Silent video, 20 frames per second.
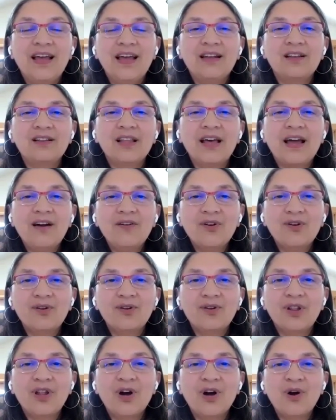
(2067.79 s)
And allow
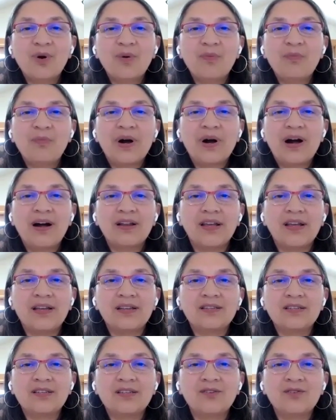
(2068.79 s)
your lower
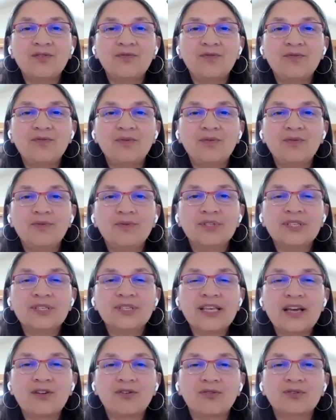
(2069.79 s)
body to
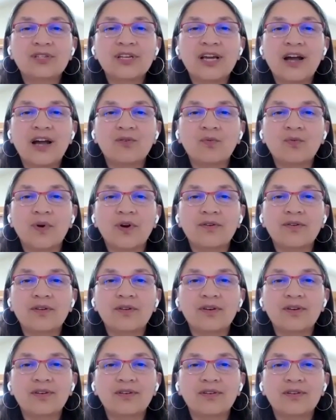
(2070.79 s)
settle
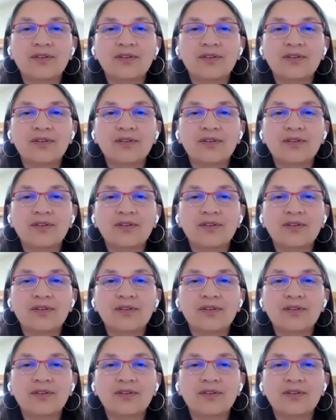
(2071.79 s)
downward.